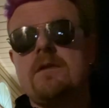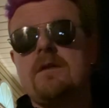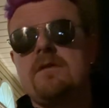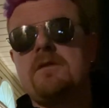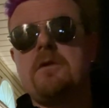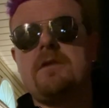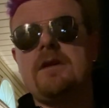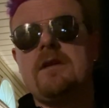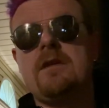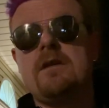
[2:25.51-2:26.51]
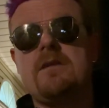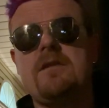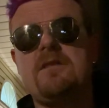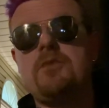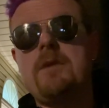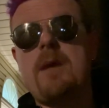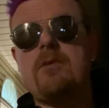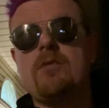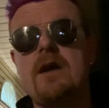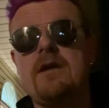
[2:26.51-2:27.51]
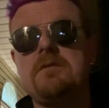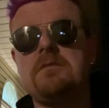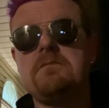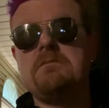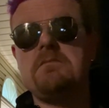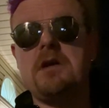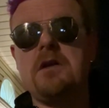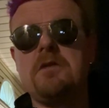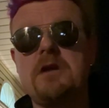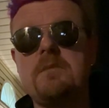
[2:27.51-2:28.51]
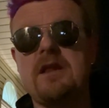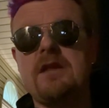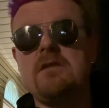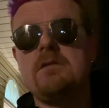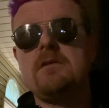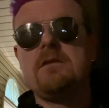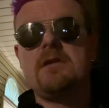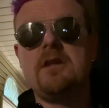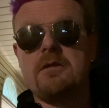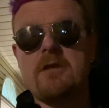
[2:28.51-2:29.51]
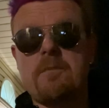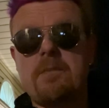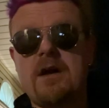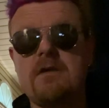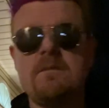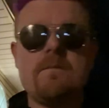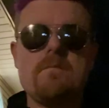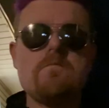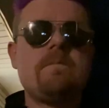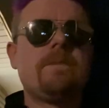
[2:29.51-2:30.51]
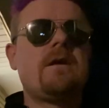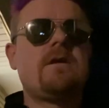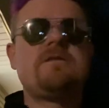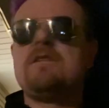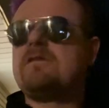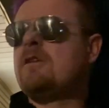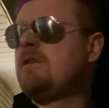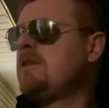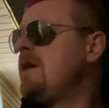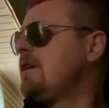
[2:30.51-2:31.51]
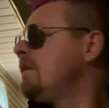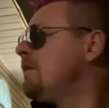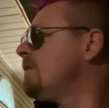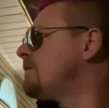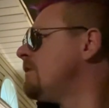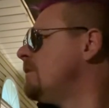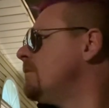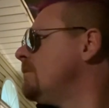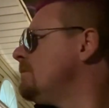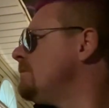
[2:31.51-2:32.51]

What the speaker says: soaked in sweet baby Ray's and grape jelly in the crock pot. She's currently making some